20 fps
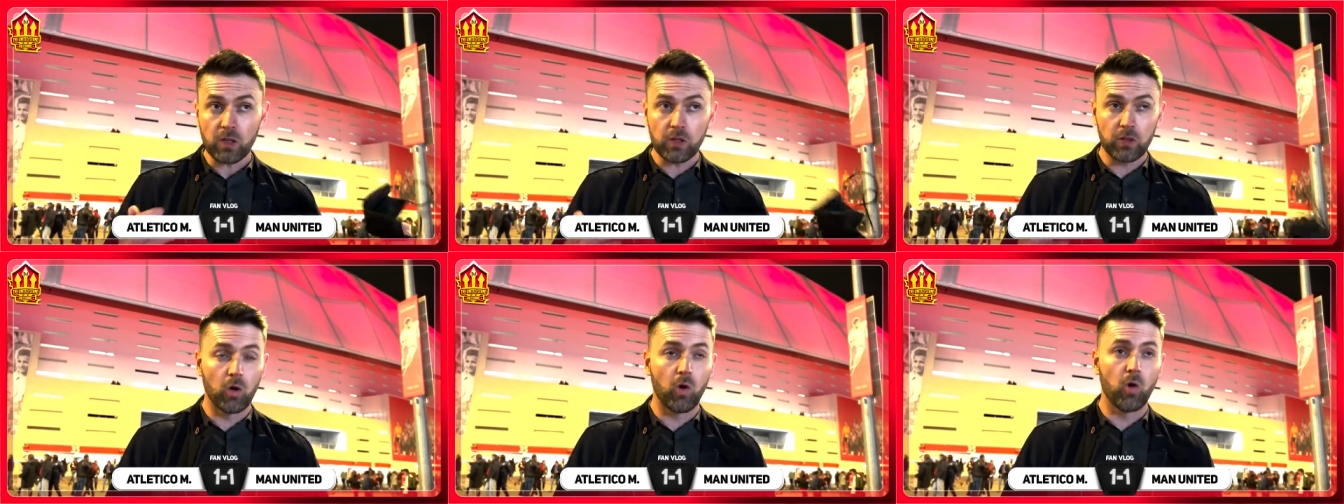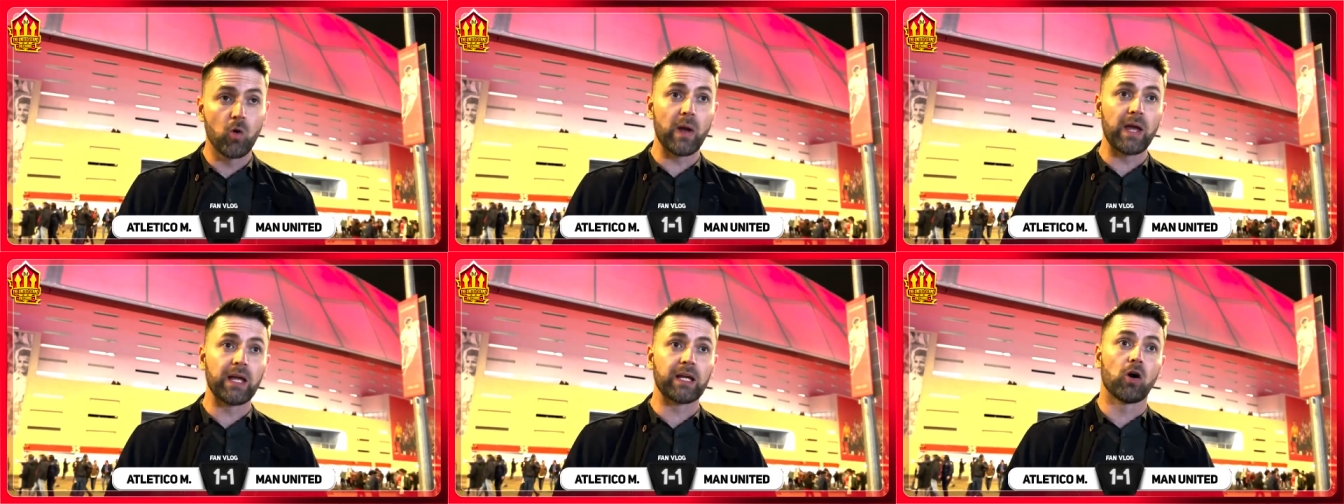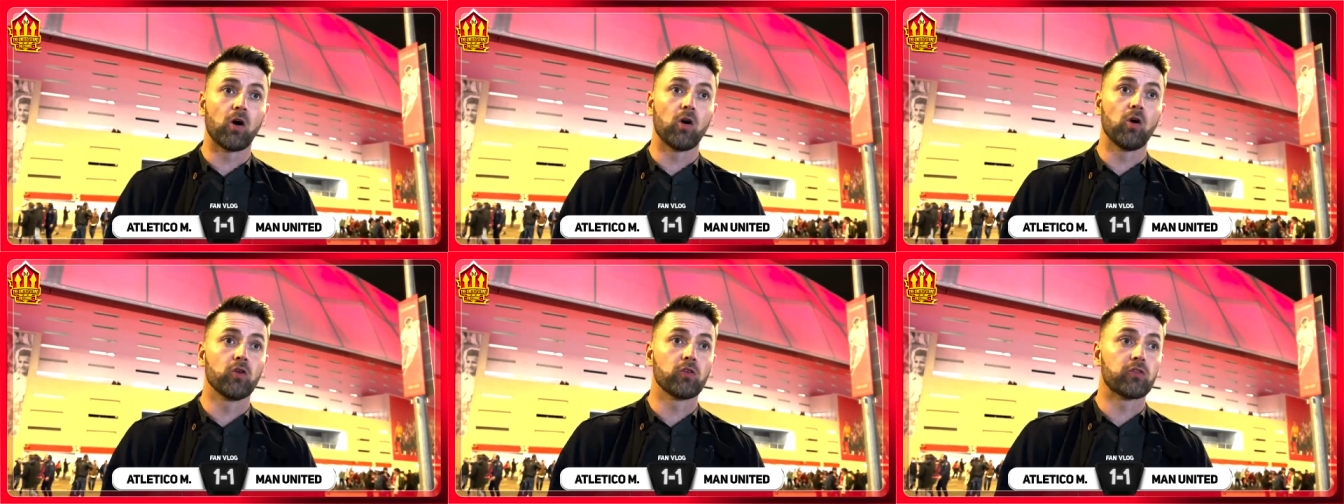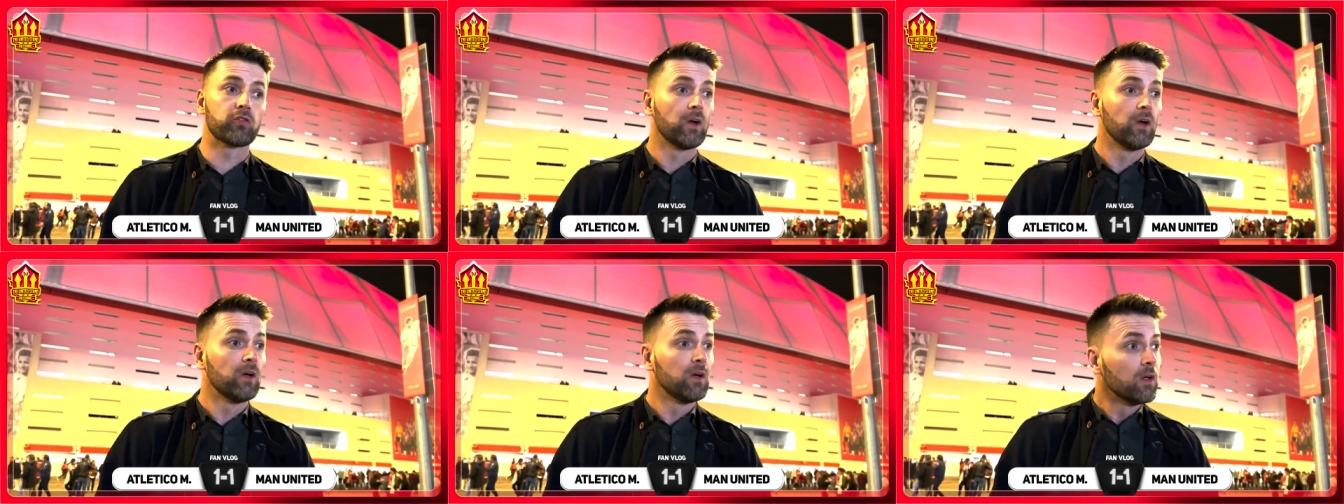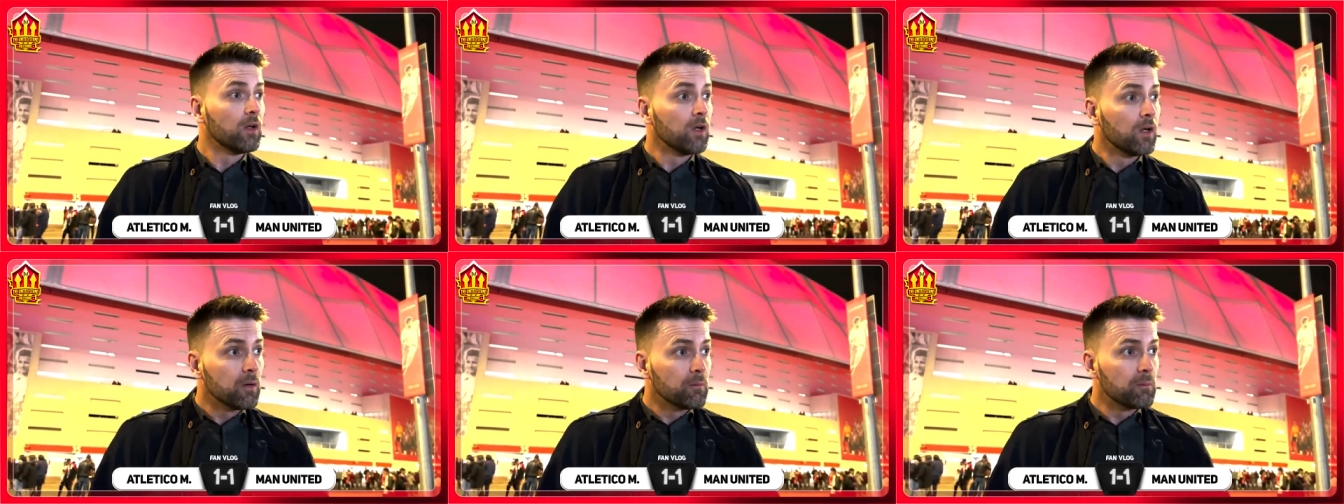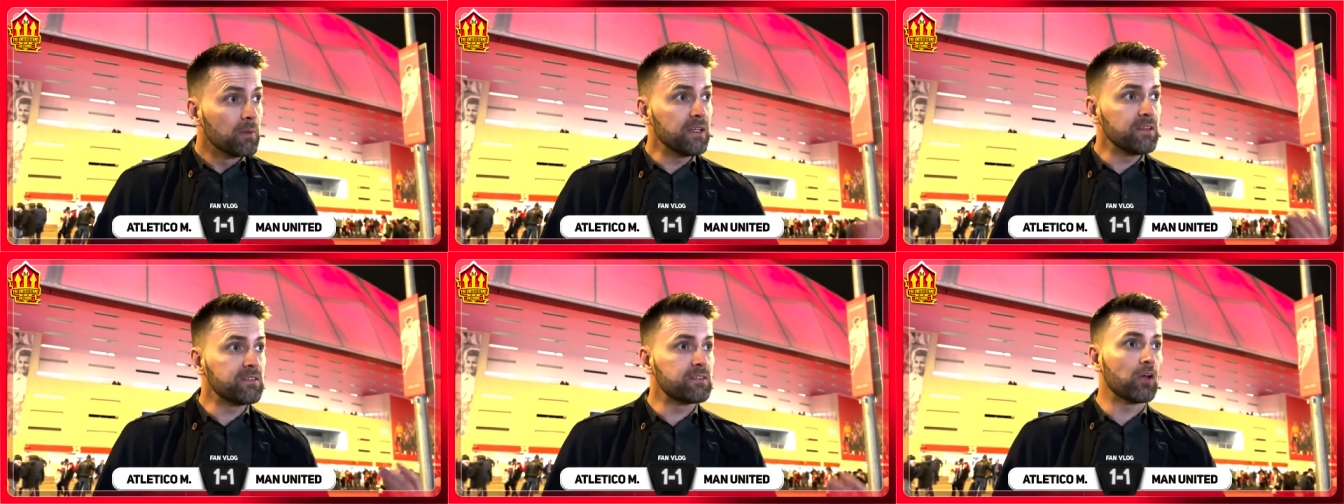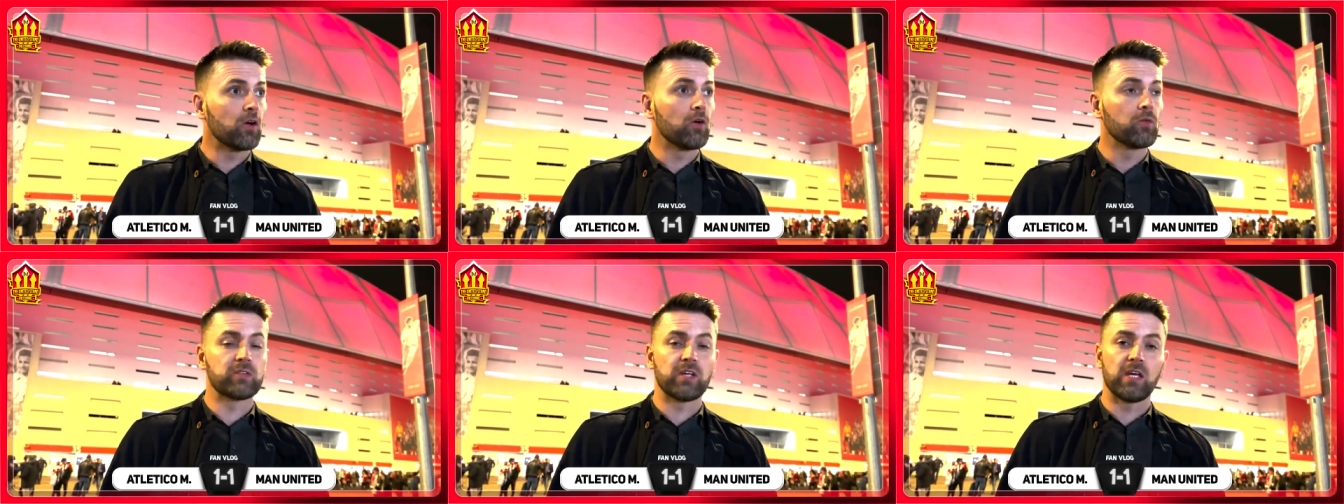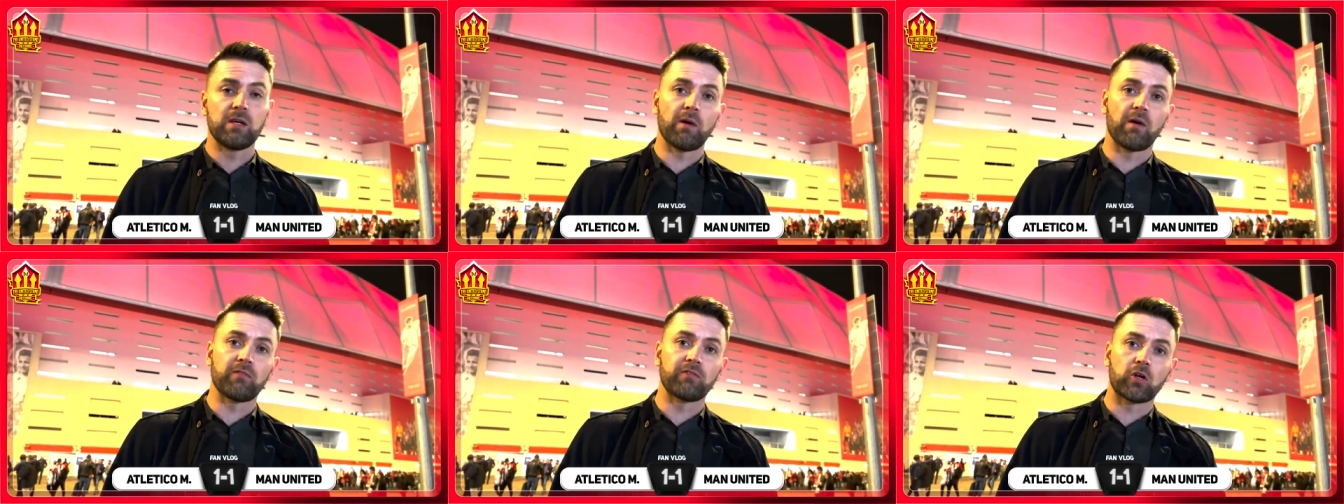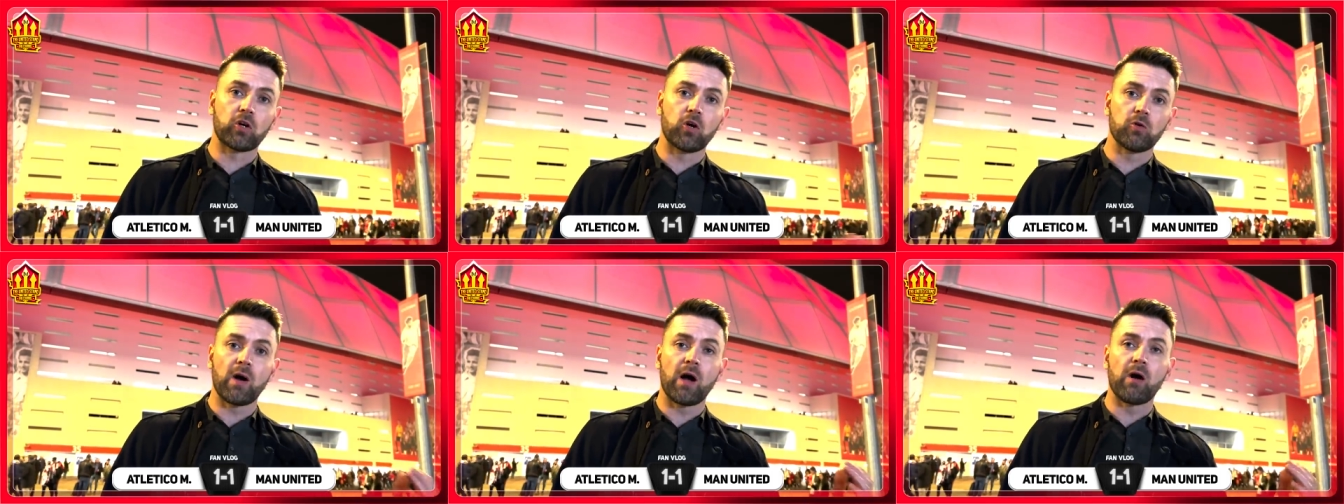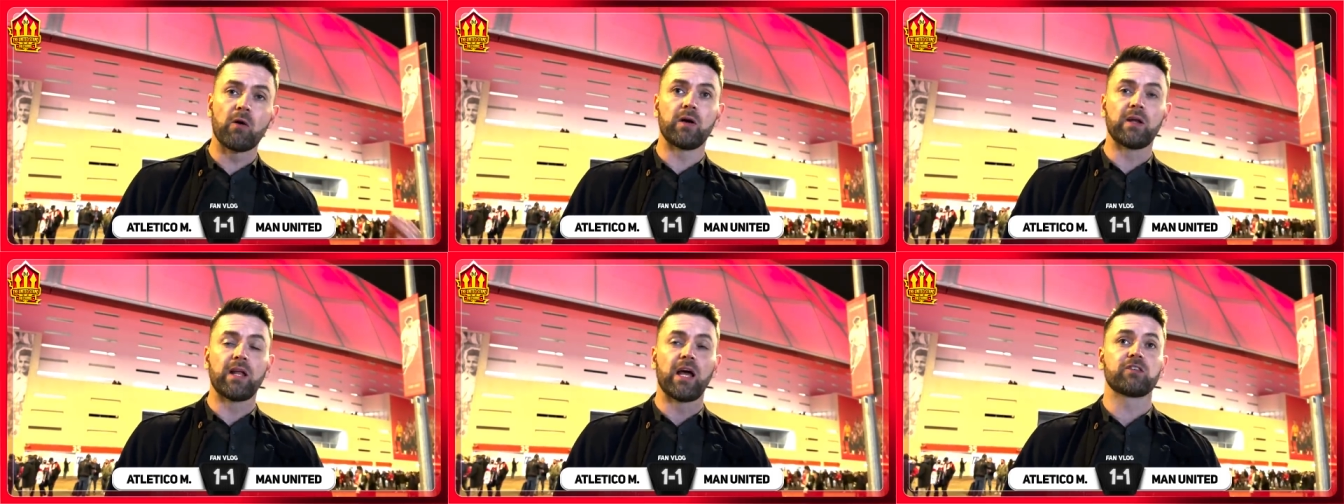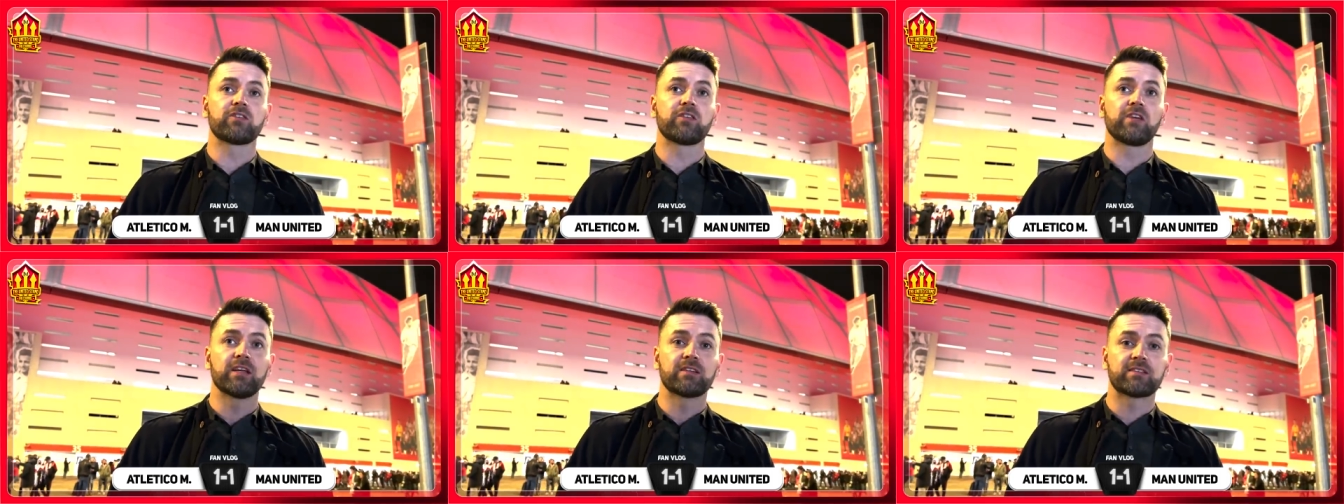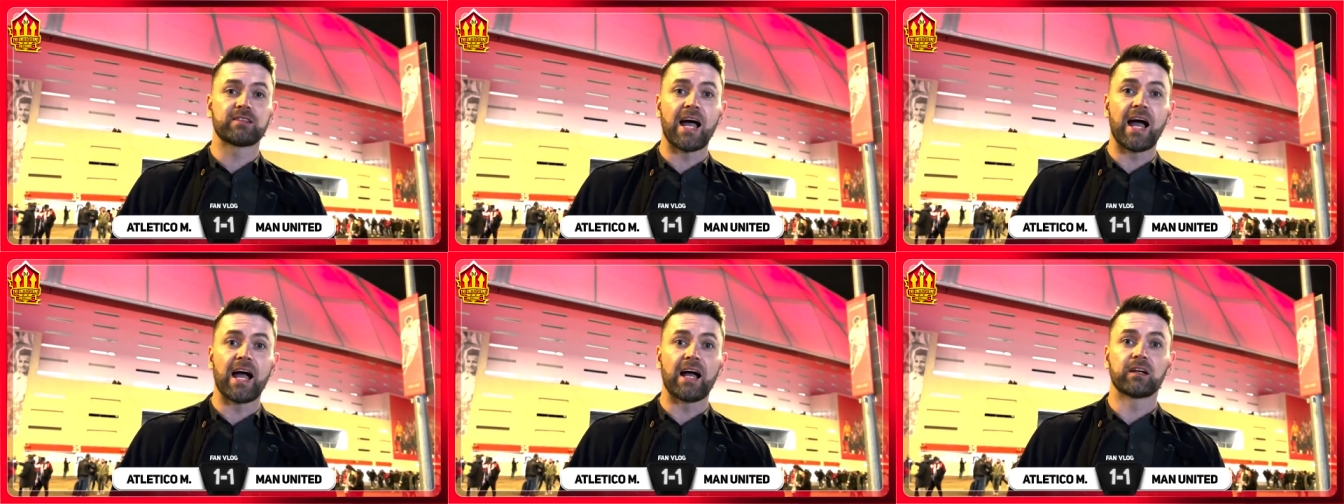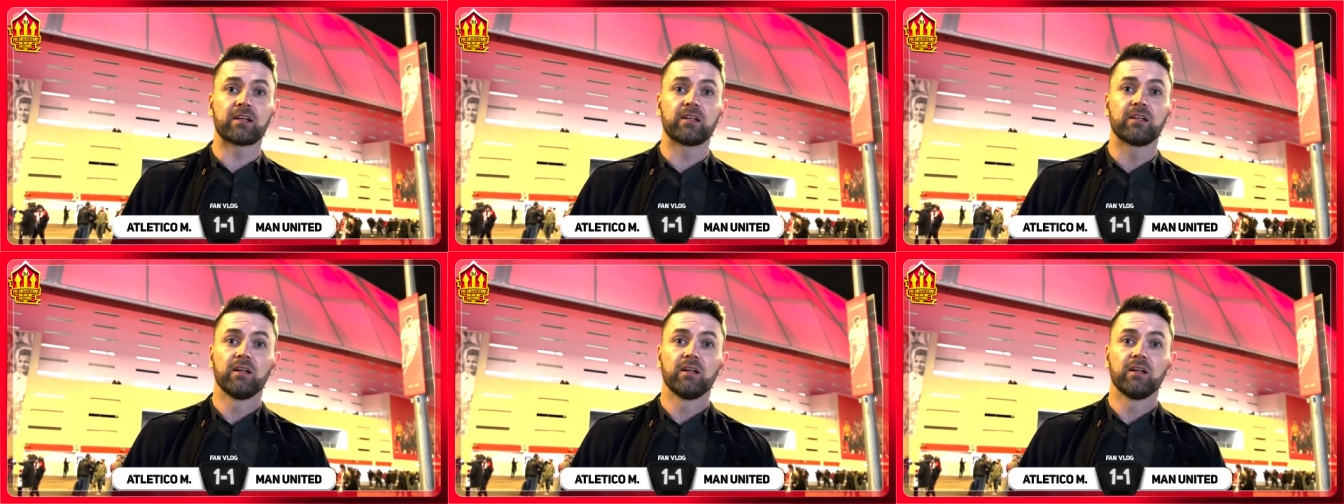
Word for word: No away goals means the home team have to come out and actually attack.